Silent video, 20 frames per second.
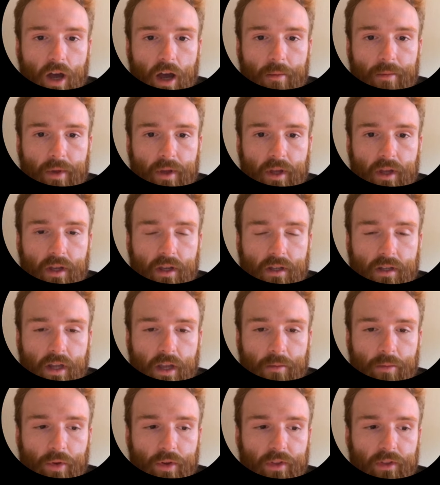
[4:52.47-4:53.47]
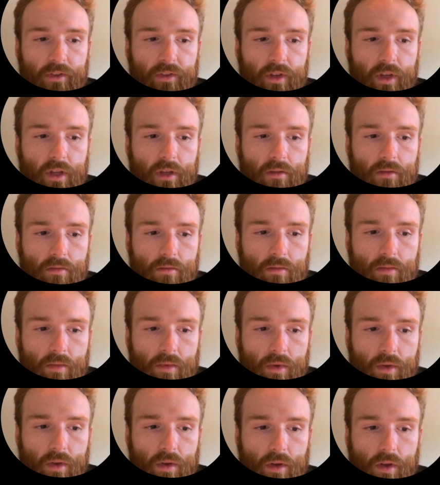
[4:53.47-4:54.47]
is a parenthesis.
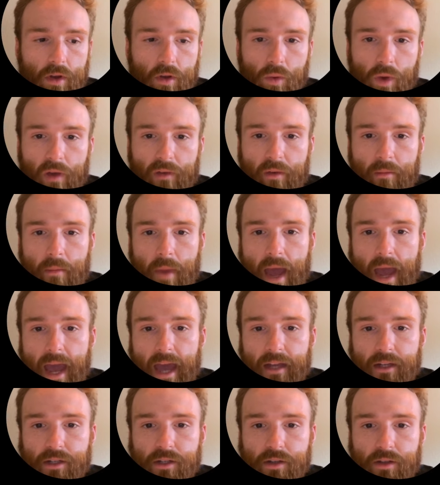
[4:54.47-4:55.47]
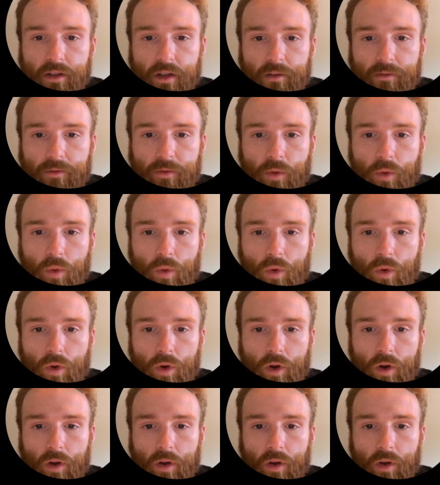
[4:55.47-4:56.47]
We have a match,
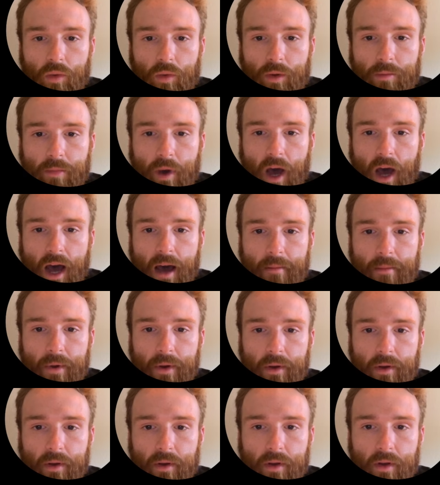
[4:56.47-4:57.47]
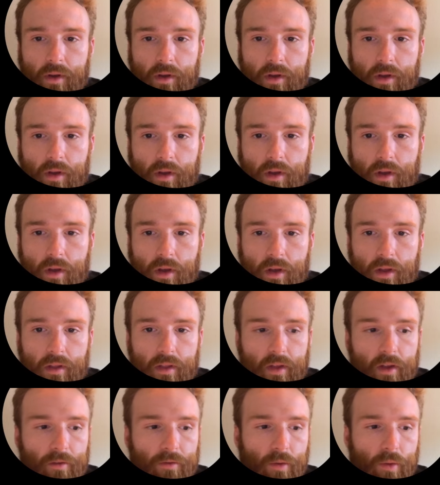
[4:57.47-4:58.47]
therefore we pop.
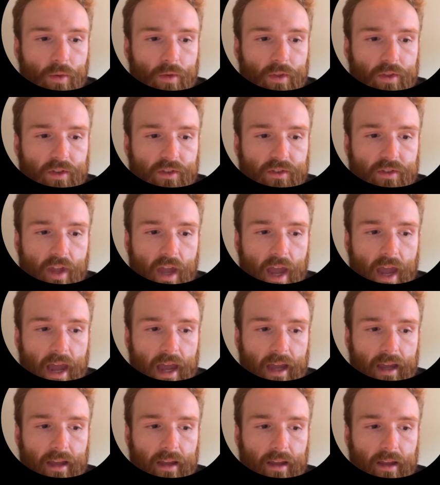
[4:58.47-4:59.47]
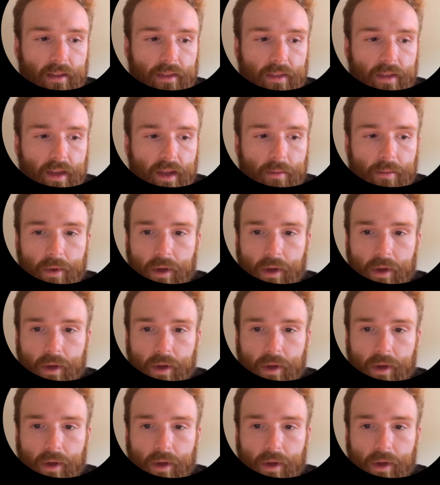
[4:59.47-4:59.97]
Therefore, the stack at that